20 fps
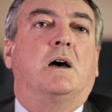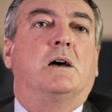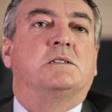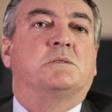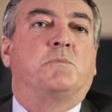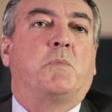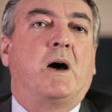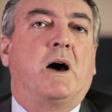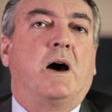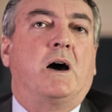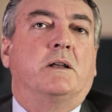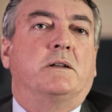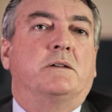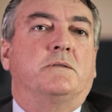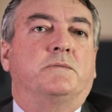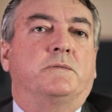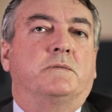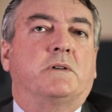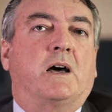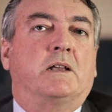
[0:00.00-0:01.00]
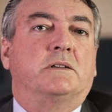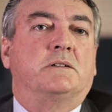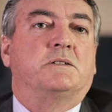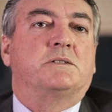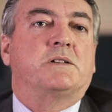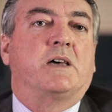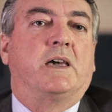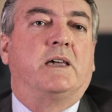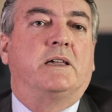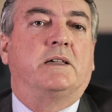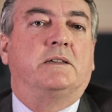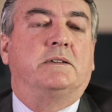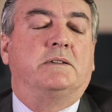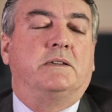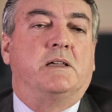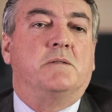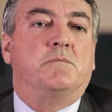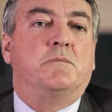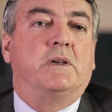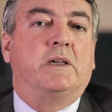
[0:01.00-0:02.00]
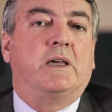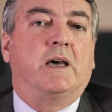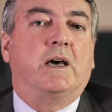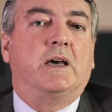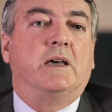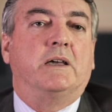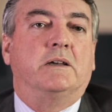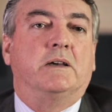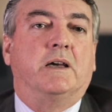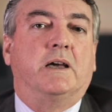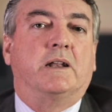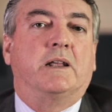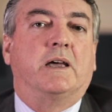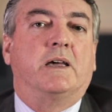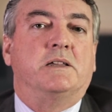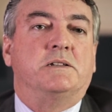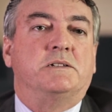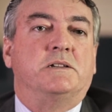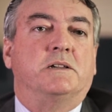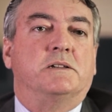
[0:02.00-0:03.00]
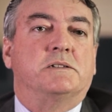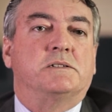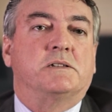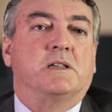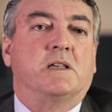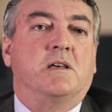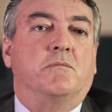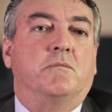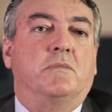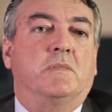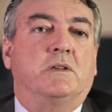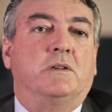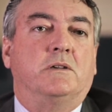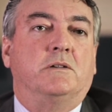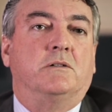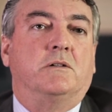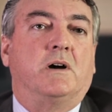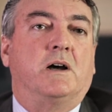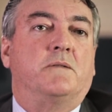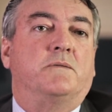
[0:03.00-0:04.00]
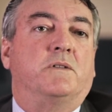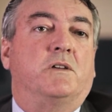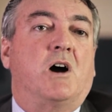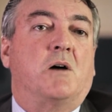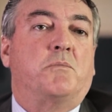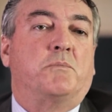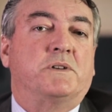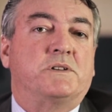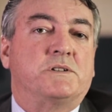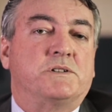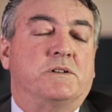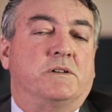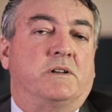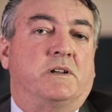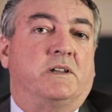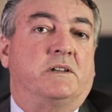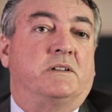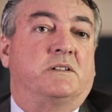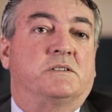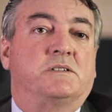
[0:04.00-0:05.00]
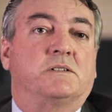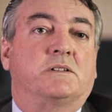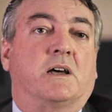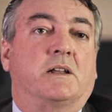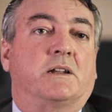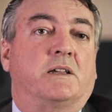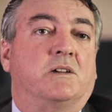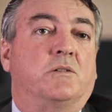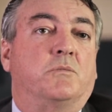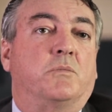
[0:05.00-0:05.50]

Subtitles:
As part of undertaking the MBA at AGSM, you have the opportunity to study